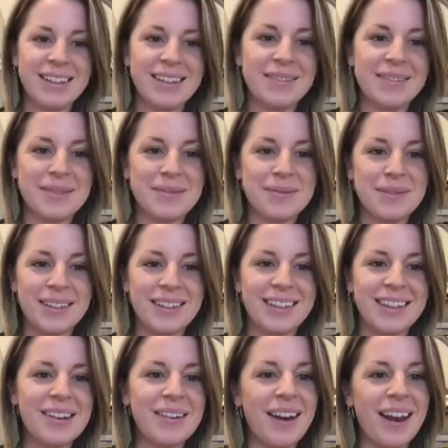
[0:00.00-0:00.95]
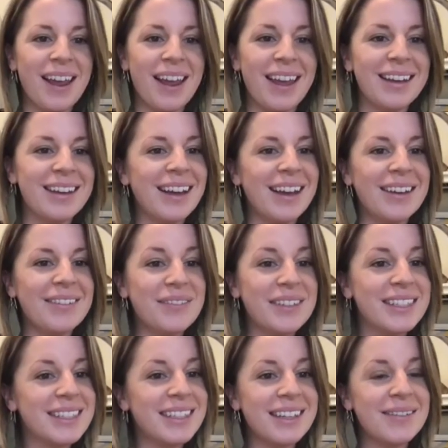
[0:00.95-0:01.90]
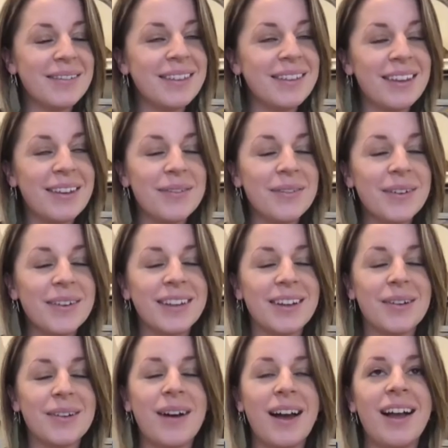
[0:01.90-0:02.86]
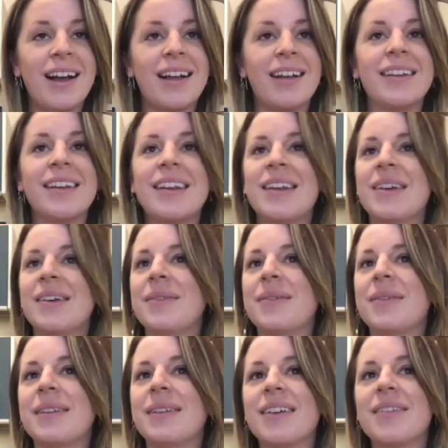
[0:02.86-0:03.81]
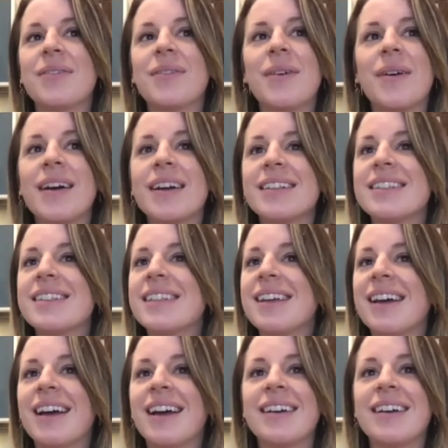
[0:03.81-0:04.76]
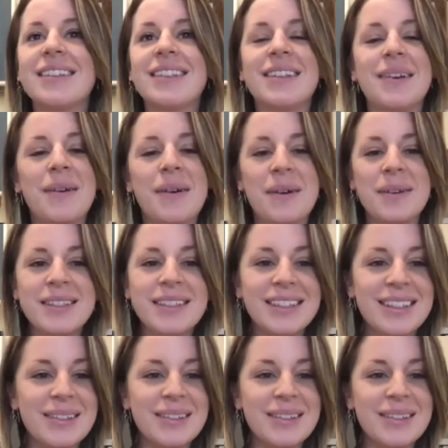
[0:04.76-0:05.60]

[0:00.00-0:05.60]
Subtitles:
was really great visiting with you for a little while. We'll look forward to, you know, hosting you